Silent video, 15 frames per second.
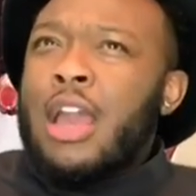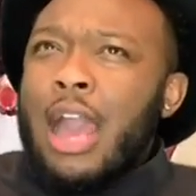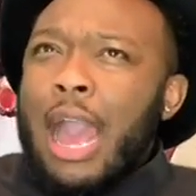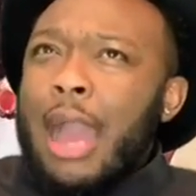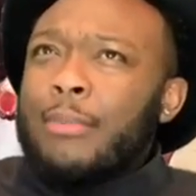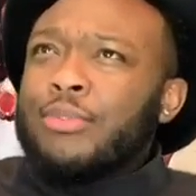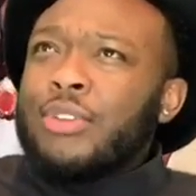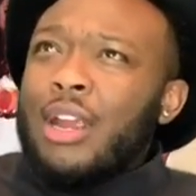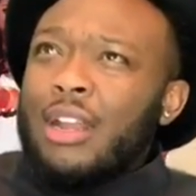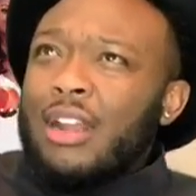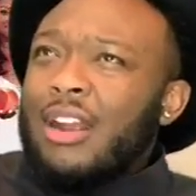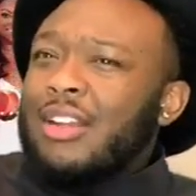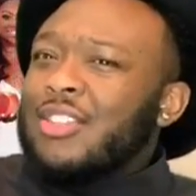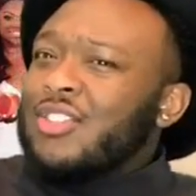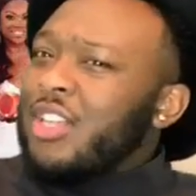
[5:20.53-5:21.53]
I'm trying to
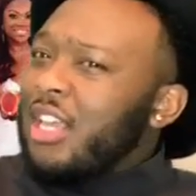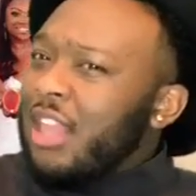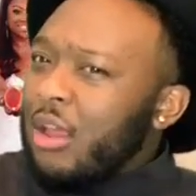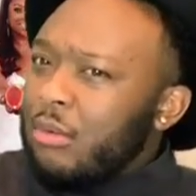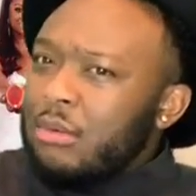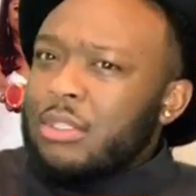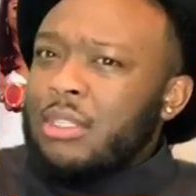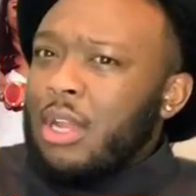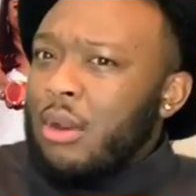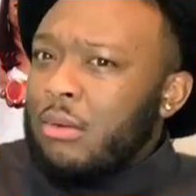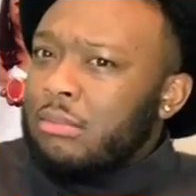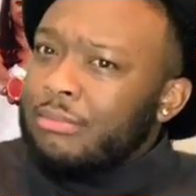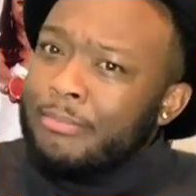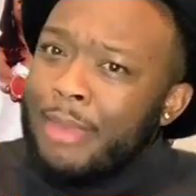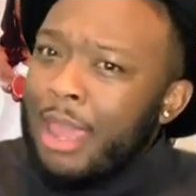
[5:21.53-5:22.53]
understand,
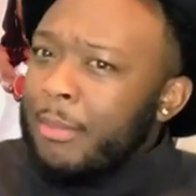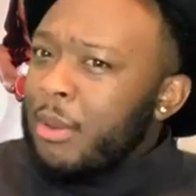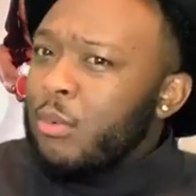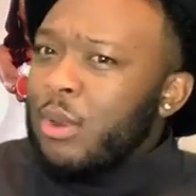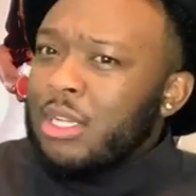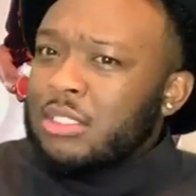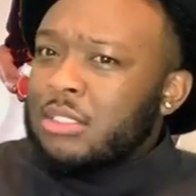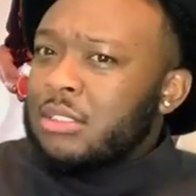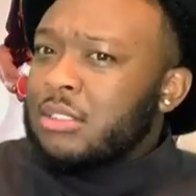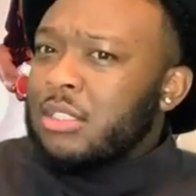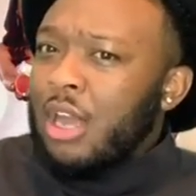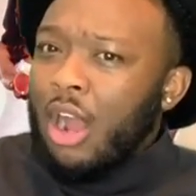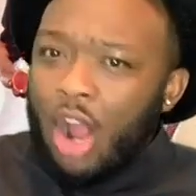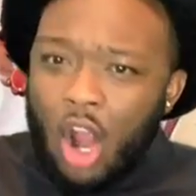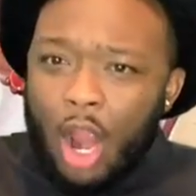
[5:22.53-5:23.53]
like, maybe what's the
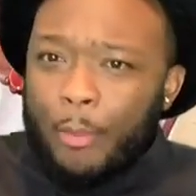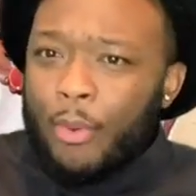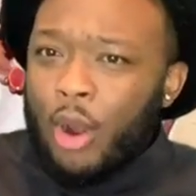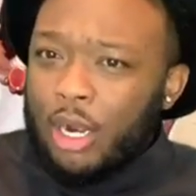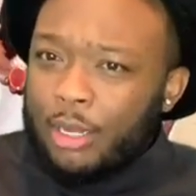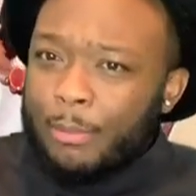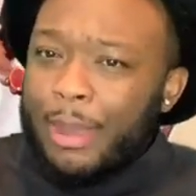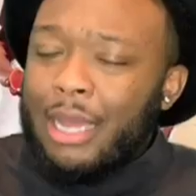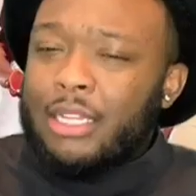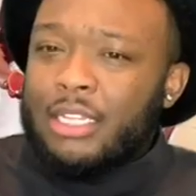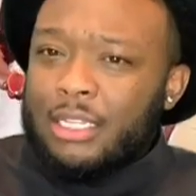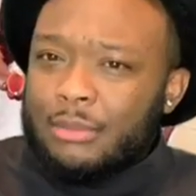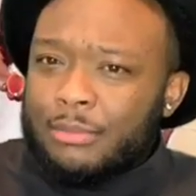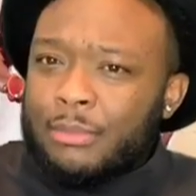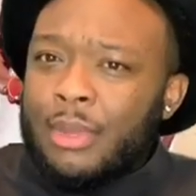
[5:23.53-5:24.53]
hard part about
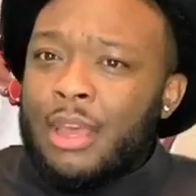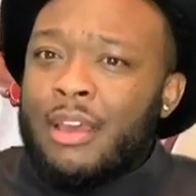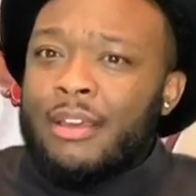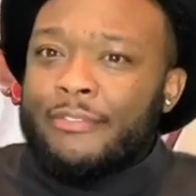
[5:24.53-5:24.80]
them